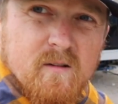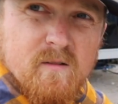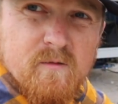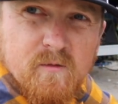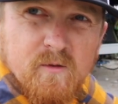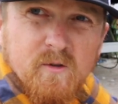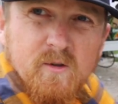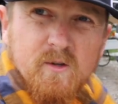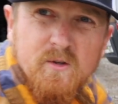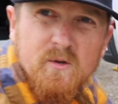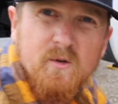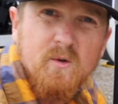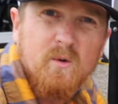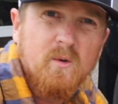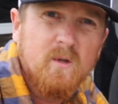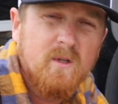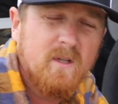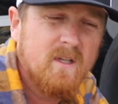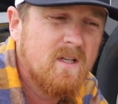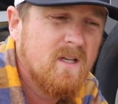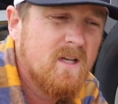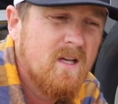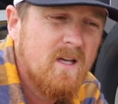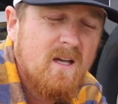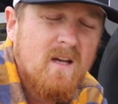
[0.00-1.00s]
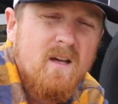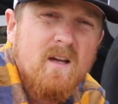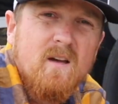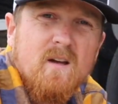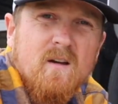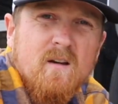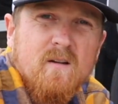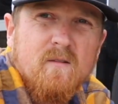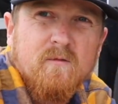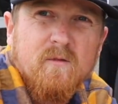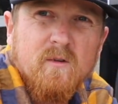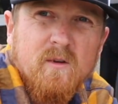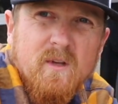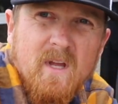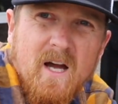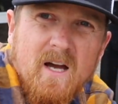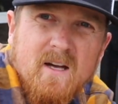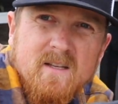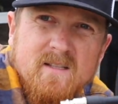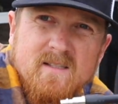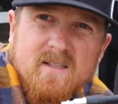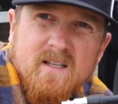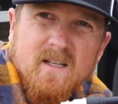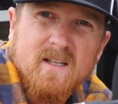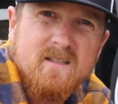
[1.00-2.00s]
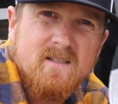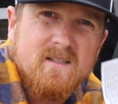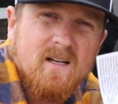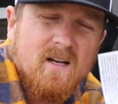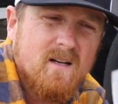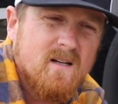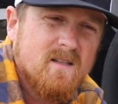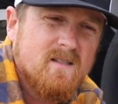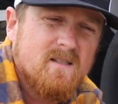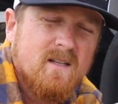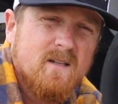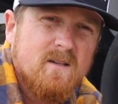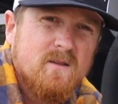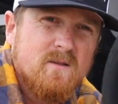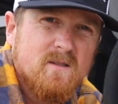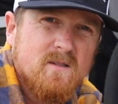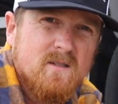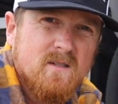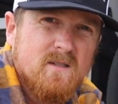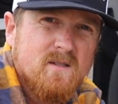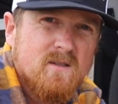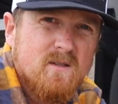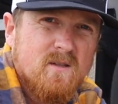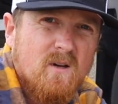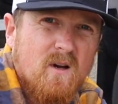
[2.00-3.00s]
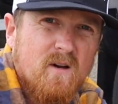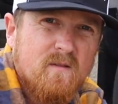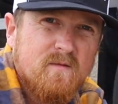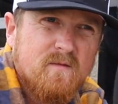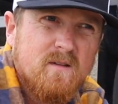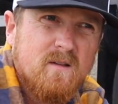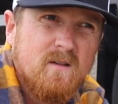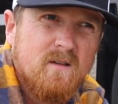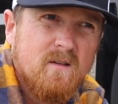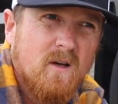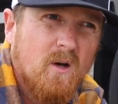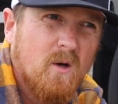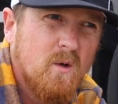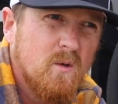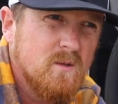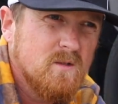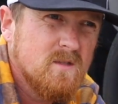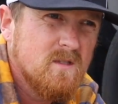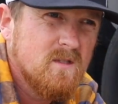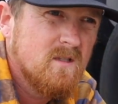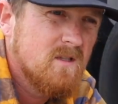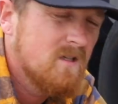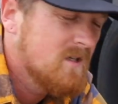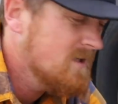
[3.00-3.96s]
for the dually, for the outside tires, I use the soft hose